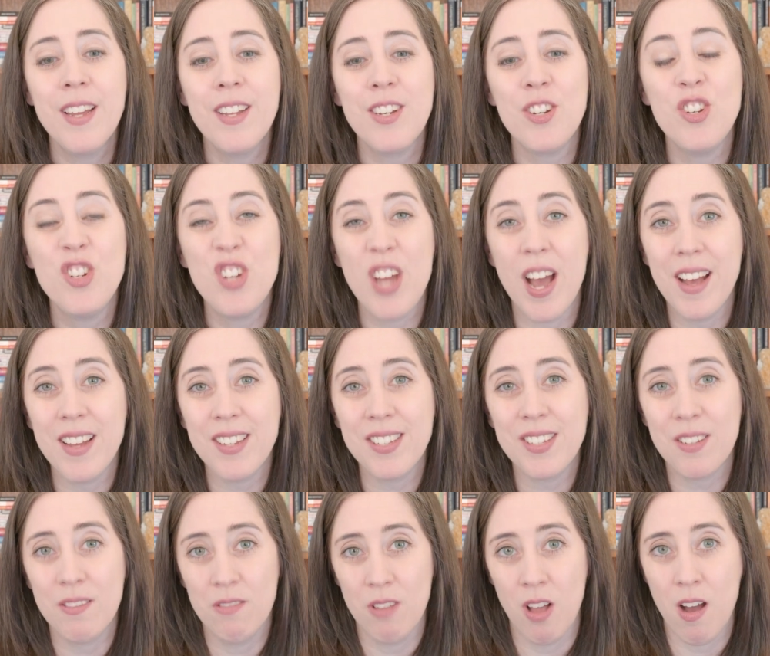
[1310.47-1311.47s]
just
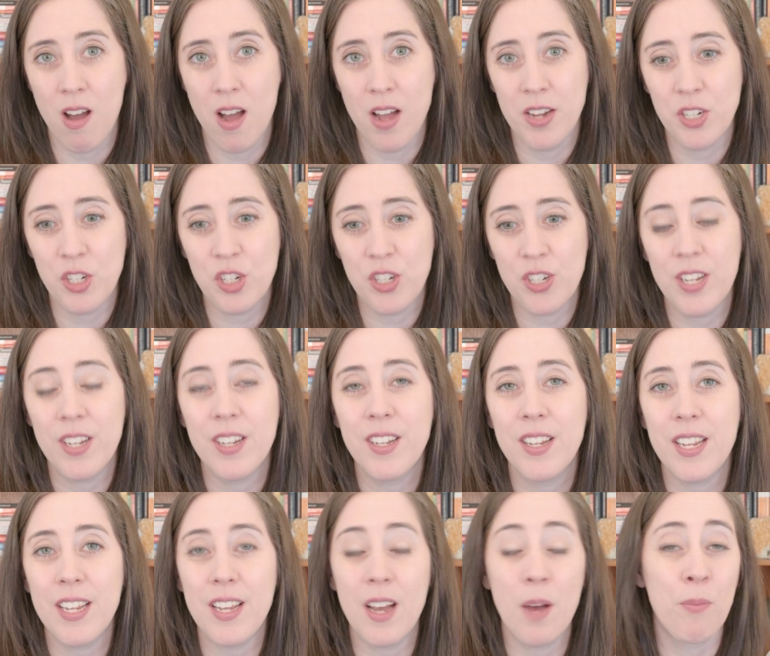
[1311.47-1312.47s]
launched
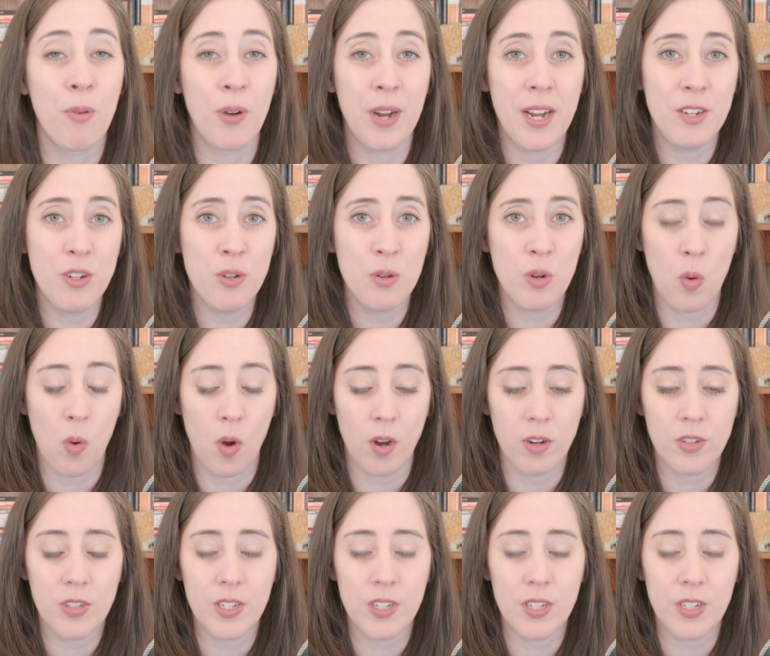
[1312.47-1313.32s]
a brand new course.